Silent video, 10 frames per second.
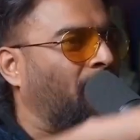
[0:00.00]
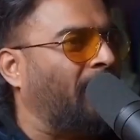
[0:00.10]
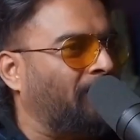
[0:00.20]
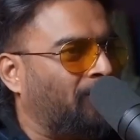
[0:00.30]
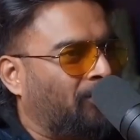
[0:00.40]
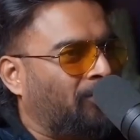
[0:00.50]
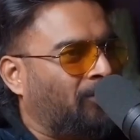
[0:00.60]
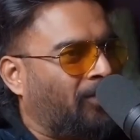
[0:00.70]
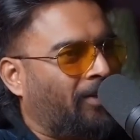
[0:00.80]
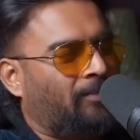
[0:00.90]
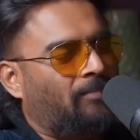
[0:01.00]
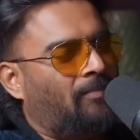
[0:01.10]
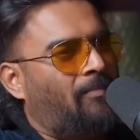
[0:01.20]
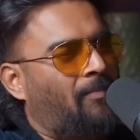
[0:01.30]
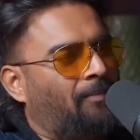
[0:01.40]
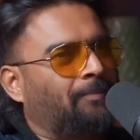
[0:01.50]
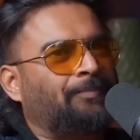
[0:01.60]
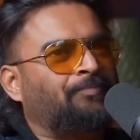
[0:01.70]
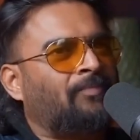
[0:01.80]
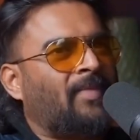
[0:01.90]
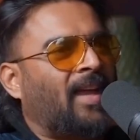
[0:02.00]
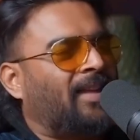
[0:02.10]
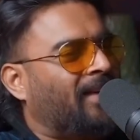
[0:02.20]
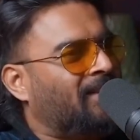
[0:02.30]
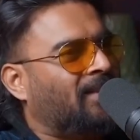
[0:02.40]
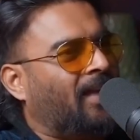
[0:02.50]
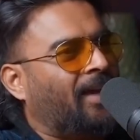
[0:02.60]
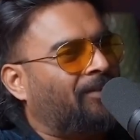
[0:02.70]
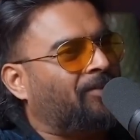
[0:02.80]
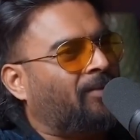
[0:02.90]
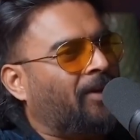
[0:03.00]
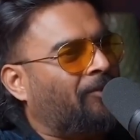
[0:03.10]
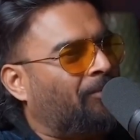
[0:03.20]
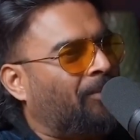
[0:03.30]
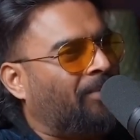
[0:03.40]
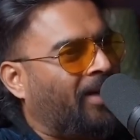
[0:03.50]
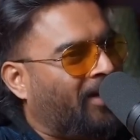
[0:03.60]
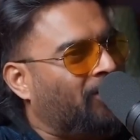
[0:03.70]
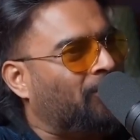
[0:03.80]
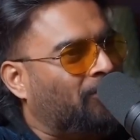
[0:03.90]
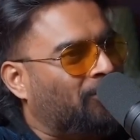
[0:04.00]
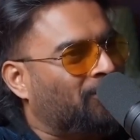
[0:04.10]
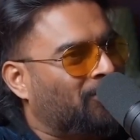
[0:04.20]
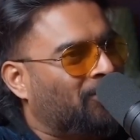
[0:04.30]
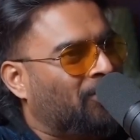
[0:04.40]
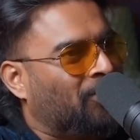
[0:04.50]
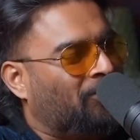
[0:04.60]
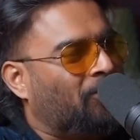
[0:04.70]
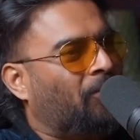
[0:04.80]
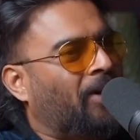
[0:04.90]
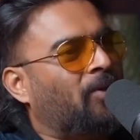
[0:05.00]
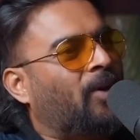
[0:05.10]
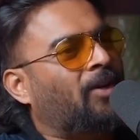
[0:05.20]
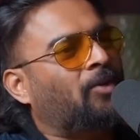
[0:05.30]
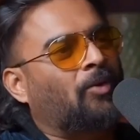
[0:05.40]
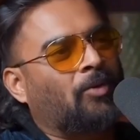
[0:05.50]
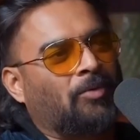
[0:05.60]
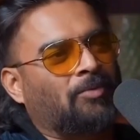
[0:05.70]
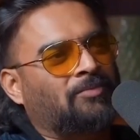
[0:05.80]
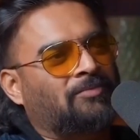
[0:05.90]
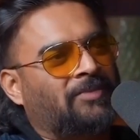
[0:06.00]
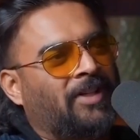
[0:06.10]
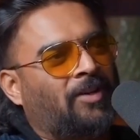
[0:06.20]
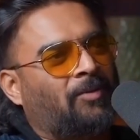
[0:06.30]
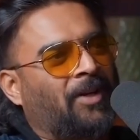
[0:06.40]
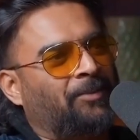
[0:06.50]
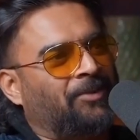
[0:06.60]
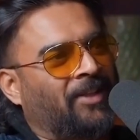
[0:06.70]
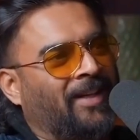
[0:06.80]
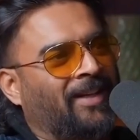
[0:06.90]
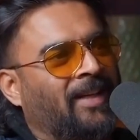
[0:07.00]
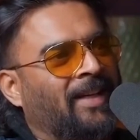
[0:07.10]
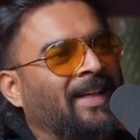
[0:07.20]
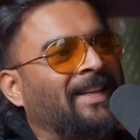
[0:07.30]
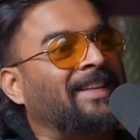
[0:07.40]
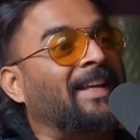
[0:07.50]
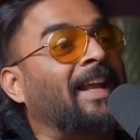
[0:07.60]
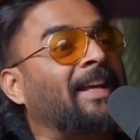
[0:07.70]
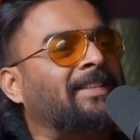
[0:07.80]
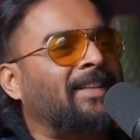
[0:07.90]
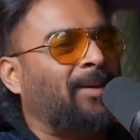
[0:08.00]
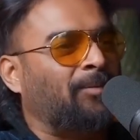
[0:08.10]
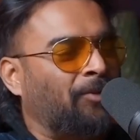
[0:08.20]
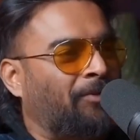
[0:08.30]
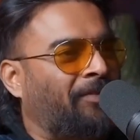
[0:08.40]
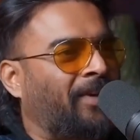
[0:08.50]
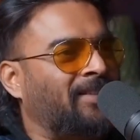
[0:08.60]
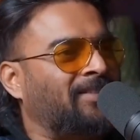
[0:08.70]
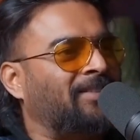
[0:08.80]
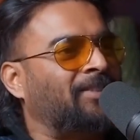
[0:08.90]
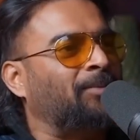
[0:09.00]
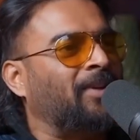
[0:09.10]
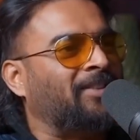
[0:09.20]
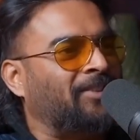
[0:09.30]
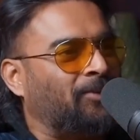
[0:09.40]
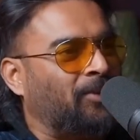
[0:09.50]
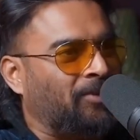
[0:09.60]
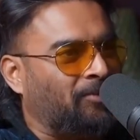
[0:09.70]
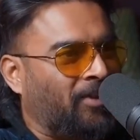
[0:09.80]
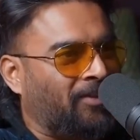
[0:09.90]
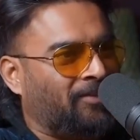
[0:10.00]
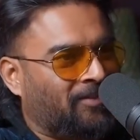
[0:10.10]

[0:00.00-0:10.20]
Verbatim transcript: went through, okay? That is life's way of preparing you for where you had to go. Think of what I'm saying. The next time you faced a similar situation, brother,